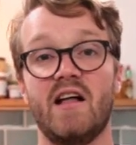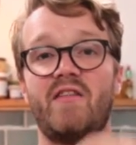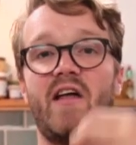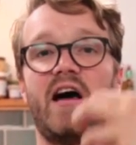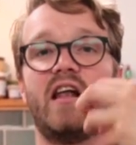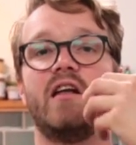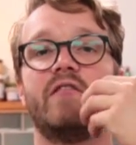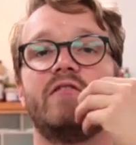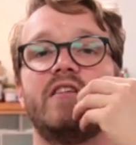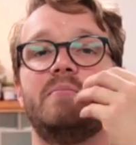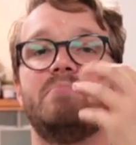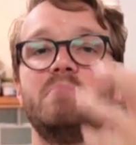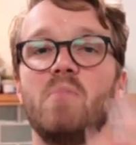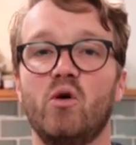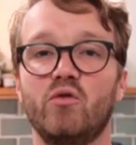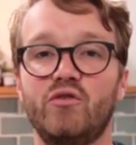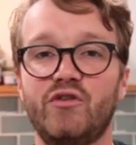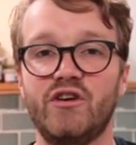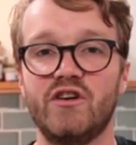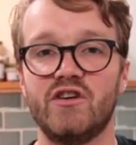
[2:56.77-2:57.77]
That lovely
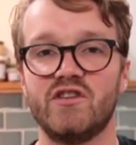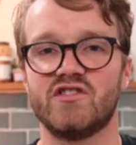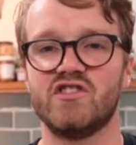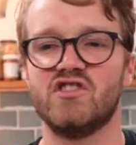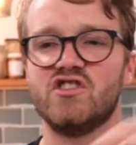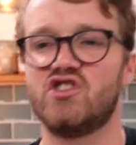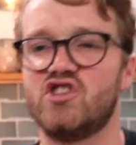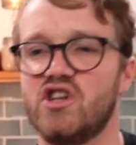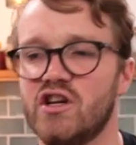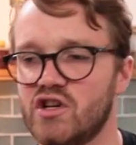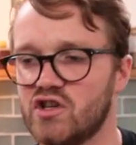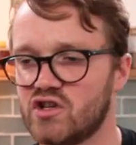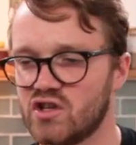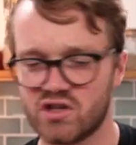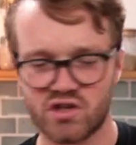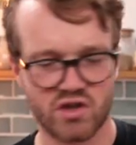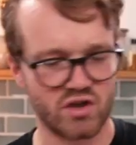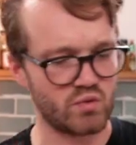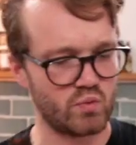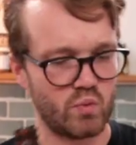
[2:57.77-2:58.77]
maltiness and
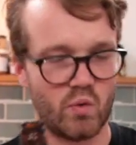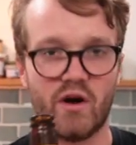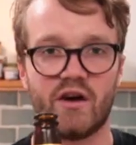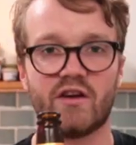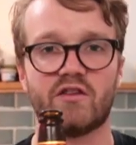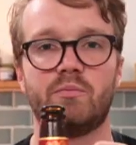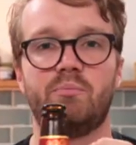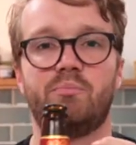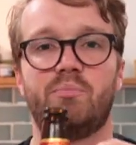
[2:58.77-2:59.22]
ginger just works